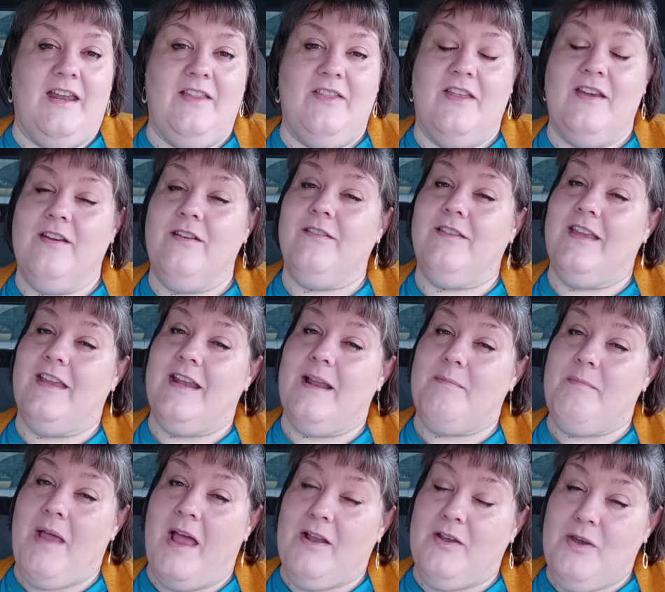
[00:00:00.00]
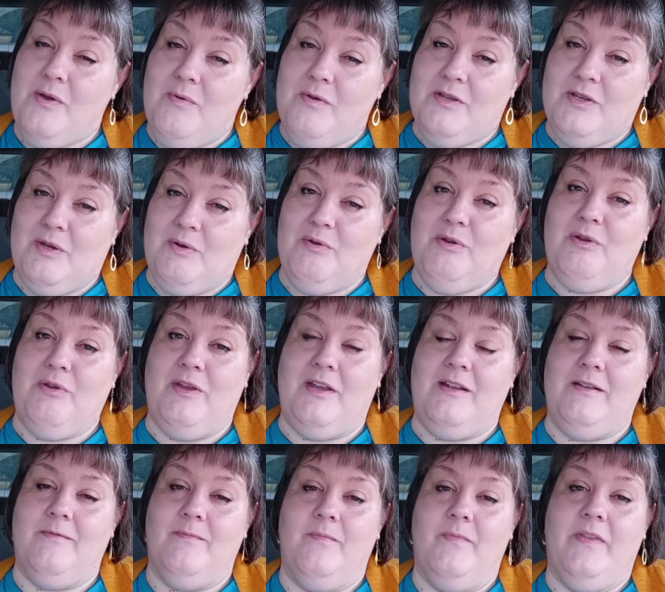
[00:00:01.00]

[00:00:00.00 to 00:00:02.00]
in there, then I'm not doing too good.